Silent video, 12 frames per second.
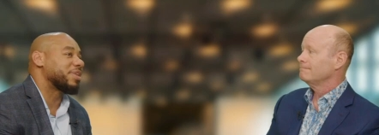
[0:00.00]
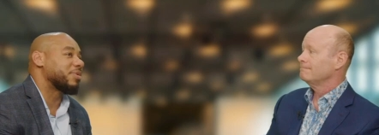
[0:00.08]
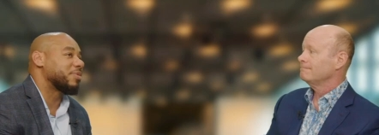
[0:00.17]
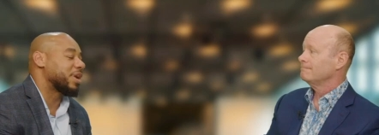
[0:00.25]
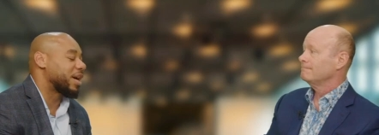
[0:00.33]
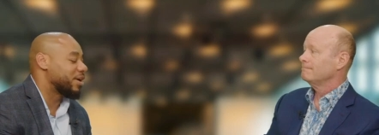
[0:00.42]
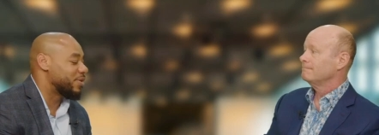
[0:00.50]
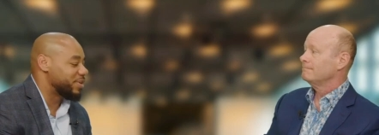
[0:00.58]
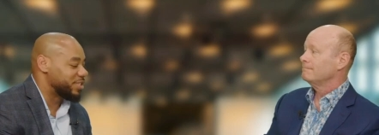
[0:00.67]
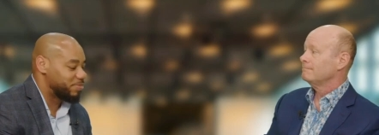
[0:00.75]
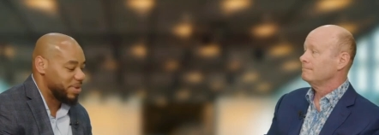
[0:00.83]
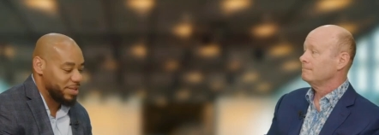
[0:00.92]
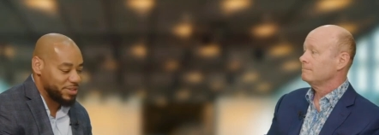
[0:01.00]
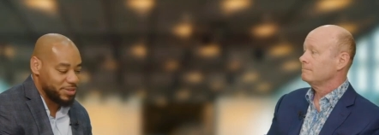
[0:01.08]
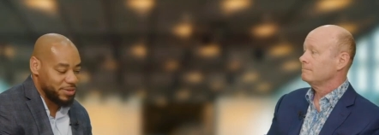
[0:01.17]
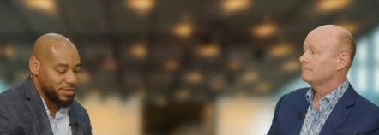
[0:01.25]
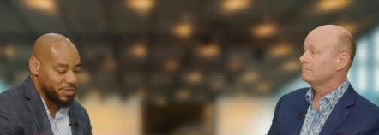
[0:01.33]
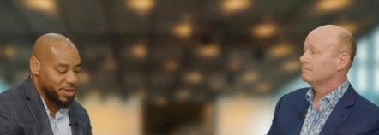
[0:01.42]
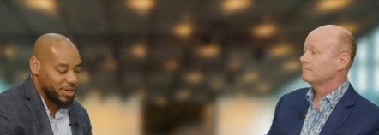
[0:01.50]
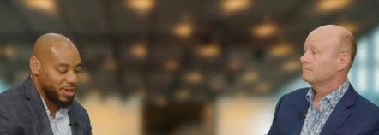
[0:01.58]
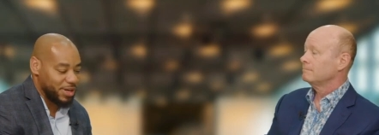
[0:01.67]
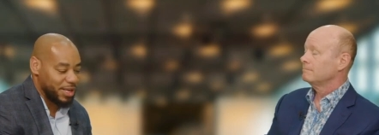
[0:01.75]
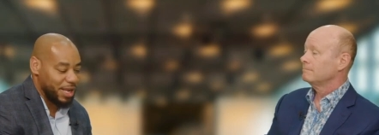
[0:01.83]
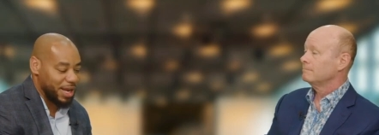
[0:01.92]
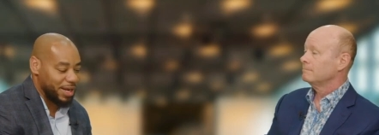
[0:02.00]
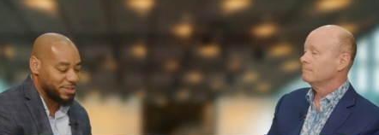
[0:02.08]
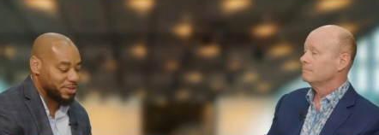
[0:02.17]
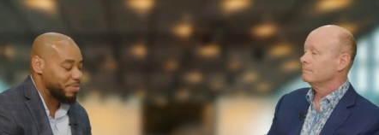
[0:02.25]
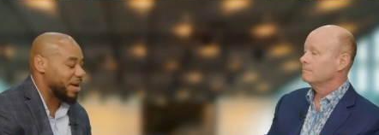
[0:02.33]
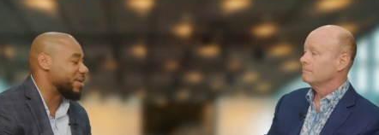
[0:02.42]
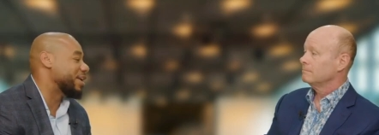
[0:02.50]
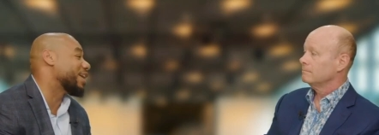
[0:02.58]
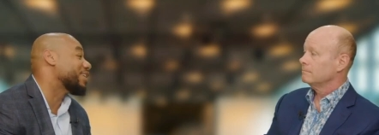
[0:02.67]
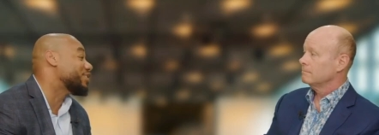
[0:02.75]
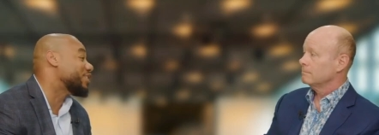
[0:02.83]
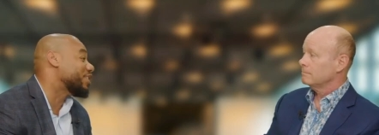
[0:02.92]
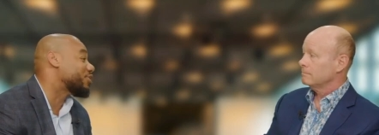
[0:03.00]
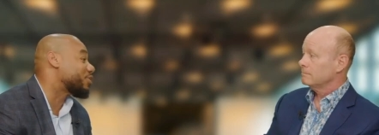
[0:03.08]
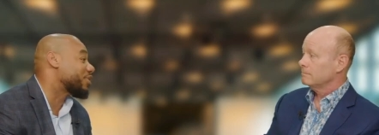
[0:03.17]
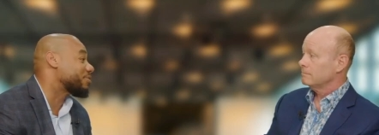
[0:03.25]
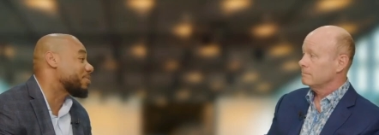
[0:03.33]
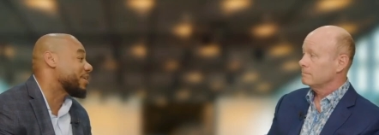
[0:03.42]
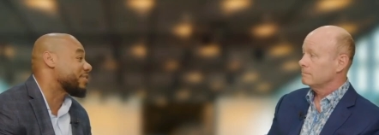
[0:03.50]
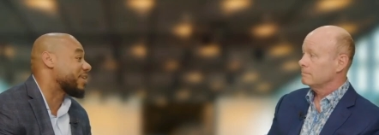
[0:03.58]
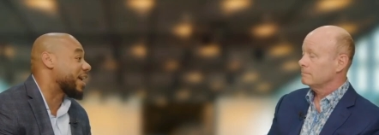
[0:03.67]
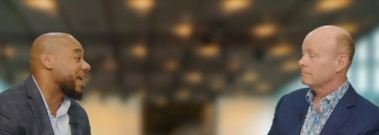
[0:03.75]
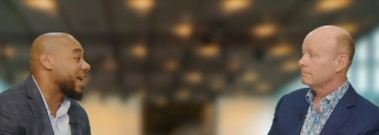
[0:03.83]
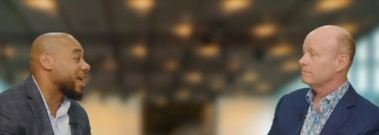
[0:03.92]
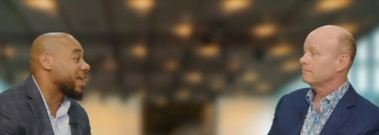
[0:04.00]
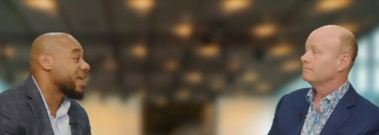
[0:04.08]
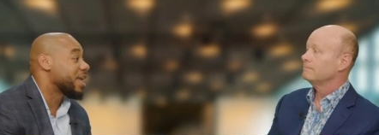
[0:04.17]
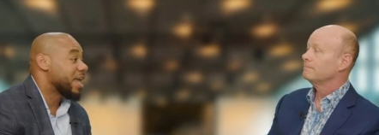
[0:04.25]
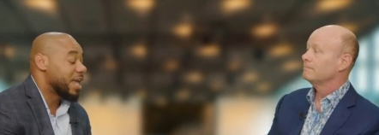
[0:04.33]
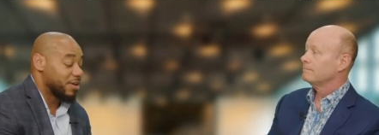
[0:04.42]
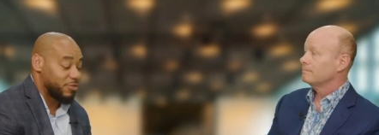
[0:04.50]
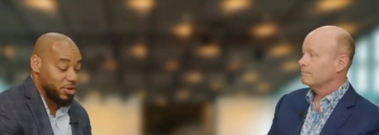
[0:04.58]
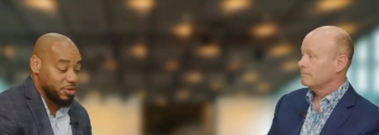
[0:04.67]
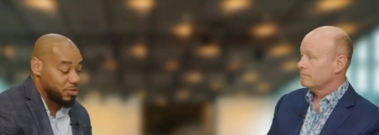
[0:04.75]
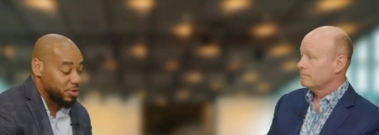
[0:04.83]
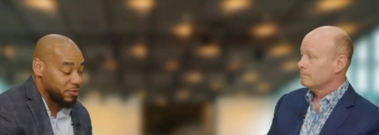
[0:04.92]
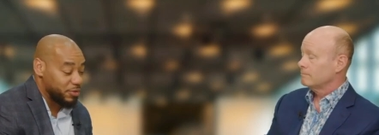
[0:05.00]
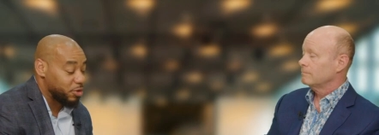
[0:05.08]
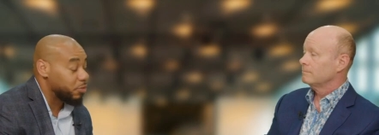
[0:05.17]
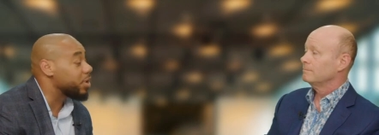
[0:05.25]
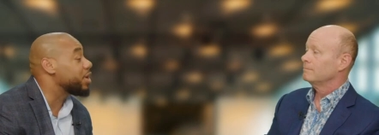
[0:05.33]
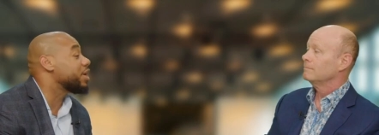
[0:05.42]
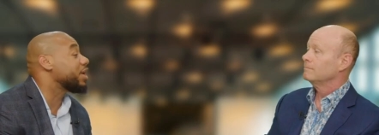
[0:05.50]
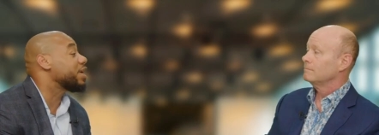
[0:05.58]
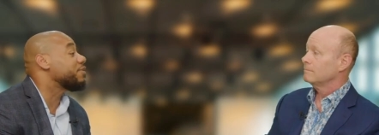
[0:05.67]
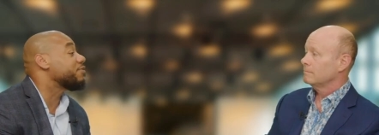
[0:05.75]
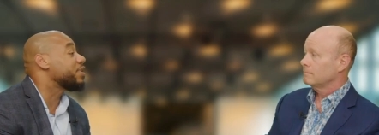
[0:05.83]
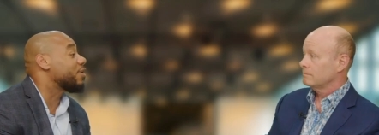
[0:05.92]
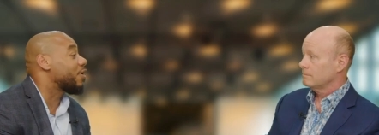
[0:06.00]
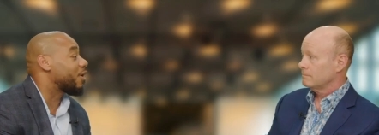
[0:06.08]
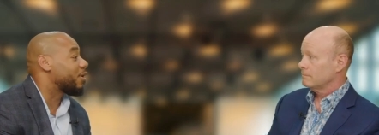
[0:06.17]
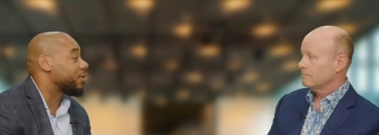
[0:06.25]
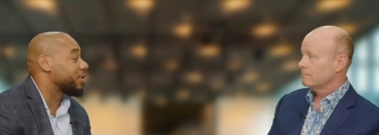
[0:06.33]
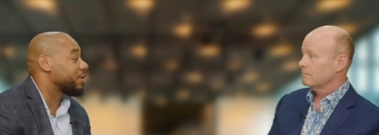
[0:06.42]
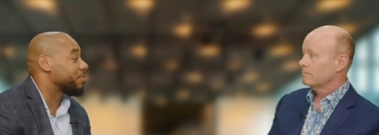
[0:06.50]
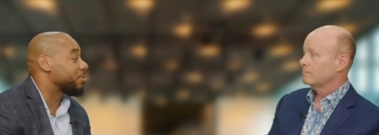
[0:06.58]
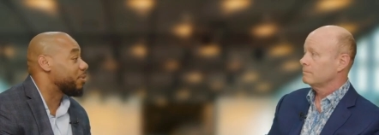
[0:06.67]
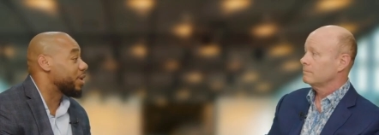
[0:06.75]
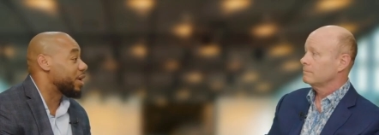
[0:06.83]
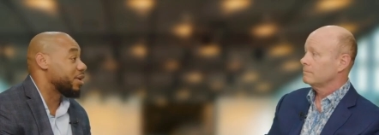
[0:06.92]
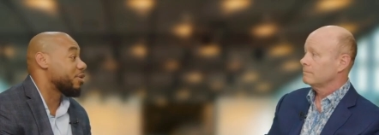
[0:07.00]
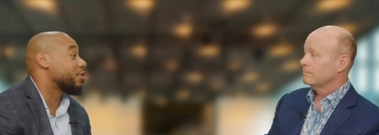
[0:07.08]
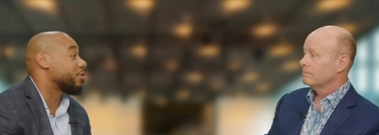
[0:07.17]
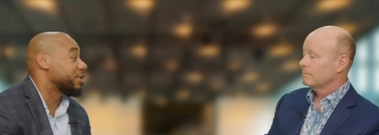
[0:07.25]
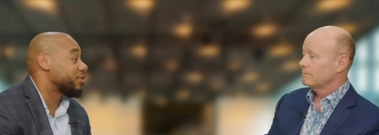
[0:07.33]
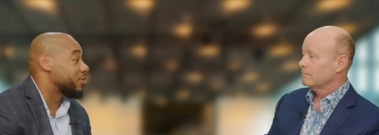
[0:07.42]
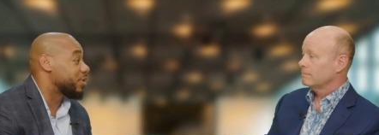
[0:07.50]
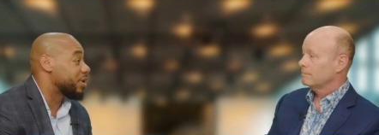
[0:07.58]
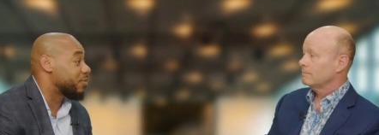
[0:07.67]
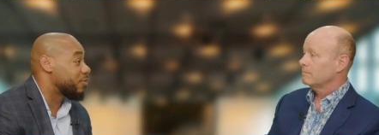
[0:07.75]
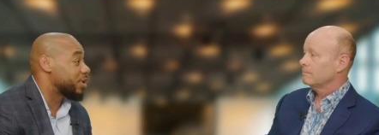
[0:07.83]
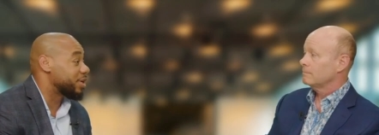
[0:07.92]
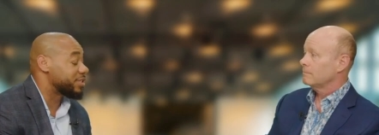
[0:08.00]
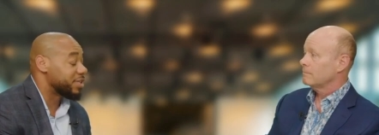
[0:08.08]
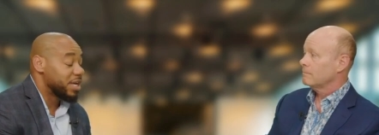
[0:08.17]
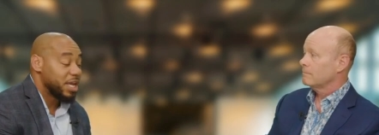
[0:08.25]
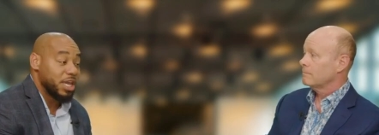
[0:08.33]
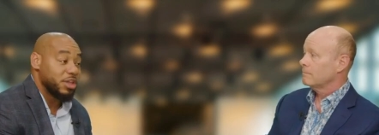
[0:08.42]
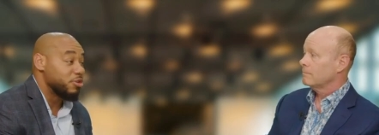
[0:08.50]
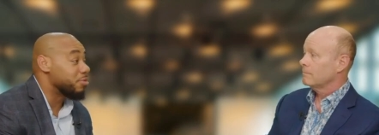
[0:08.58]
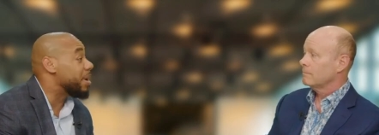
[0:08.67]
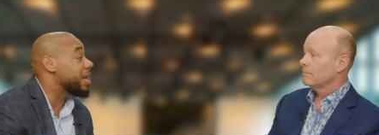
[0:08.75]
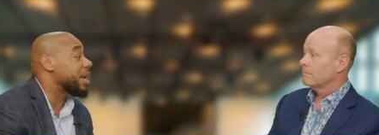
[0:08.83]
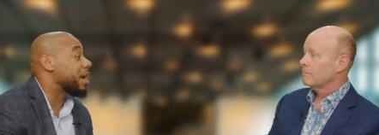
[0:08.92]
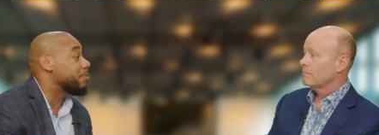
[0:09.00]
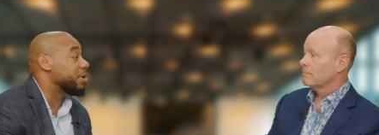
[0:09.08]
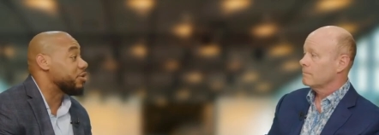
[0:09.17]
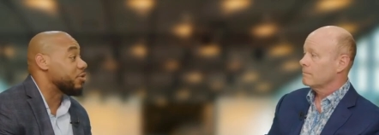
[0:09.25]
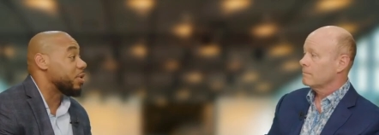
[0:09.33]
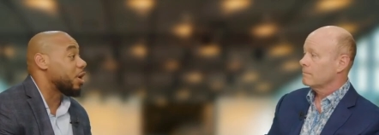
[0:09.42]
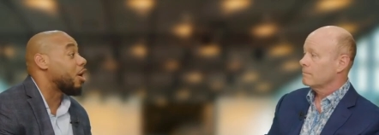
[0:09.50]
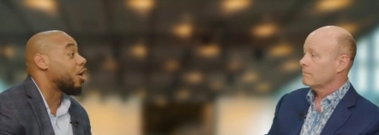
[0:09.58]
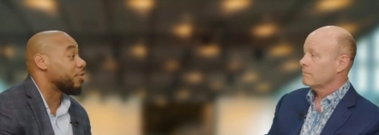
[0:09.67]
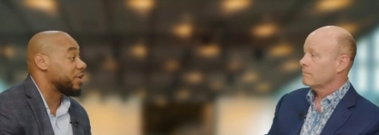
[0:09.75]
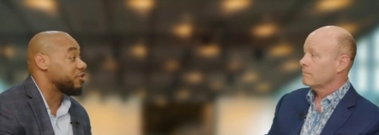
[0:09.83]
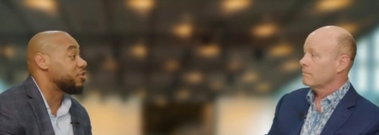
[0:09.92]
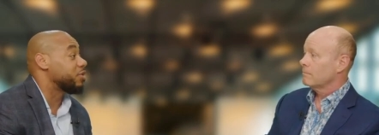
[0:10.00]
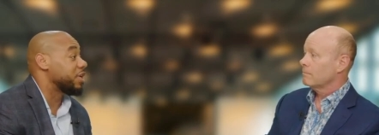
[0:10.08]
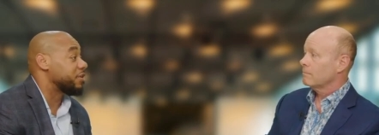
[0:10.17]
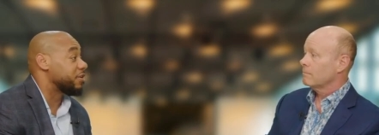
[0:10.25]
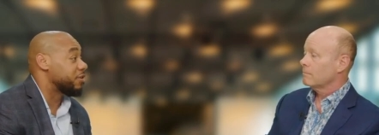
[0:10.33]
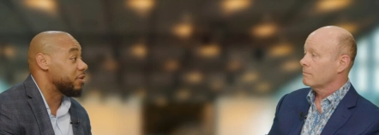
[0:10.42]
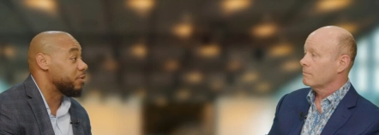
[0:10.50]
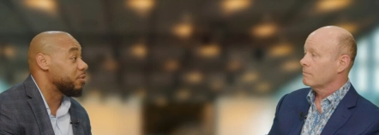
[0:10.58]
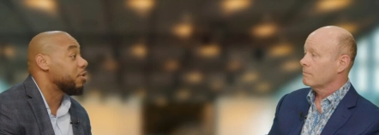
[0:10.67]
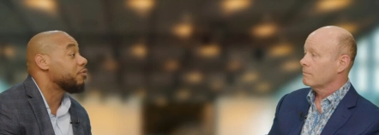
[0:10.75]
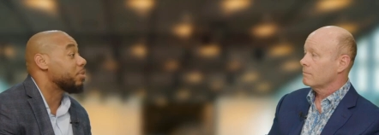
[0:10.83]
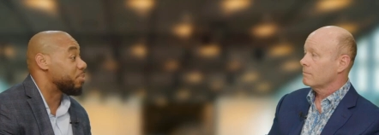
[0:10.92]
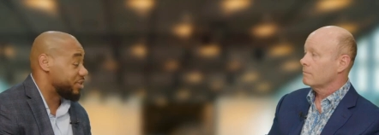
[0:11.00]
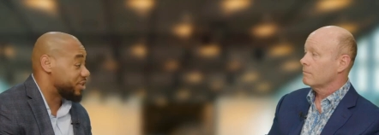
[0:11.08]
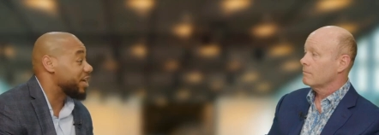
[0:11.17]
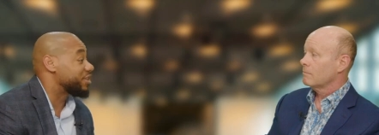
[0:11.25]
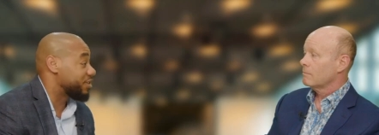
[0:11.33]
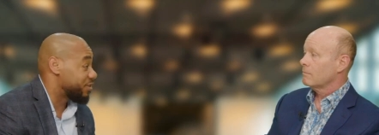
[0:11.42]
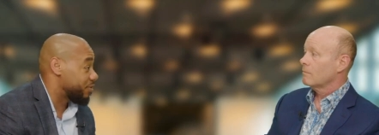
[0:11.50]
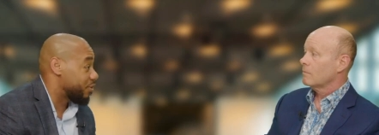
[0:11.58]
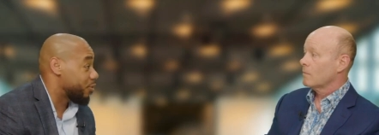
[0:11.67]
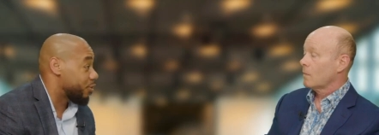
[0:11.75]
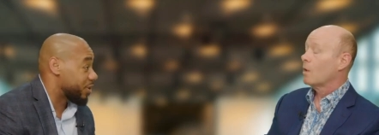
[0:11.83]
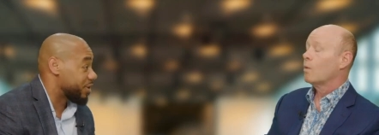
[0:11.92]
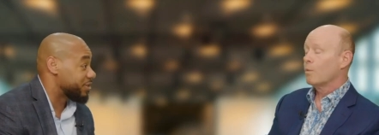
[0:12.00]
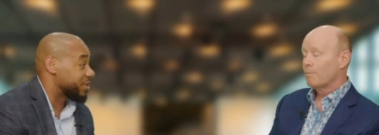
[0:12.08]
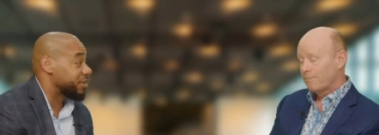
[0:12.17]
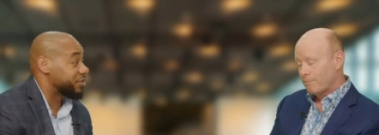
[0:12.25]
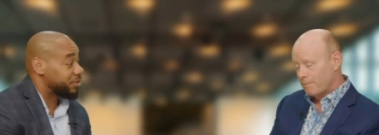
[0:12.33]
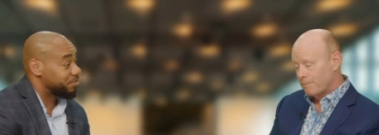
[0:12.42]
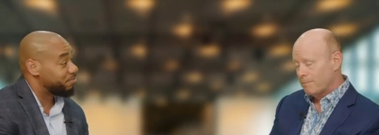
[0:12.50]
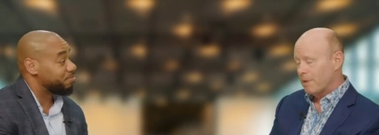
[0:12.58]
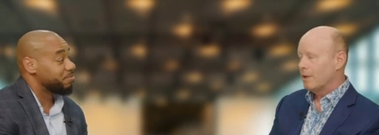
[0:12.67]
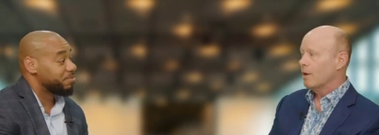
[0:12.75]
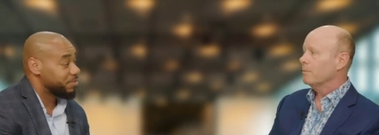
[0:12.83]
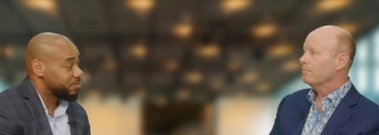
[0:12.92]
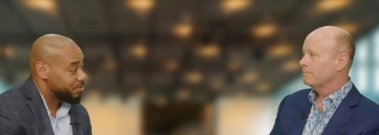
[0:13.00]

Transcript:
Speaker 1: that when I go and speak to uh, clients about negligent entrustment. It's like, hey, if you're if you're running an MVR on an employee and you're only doing it once, you may not be doing all that you need to do for protection of your organization. Bingo.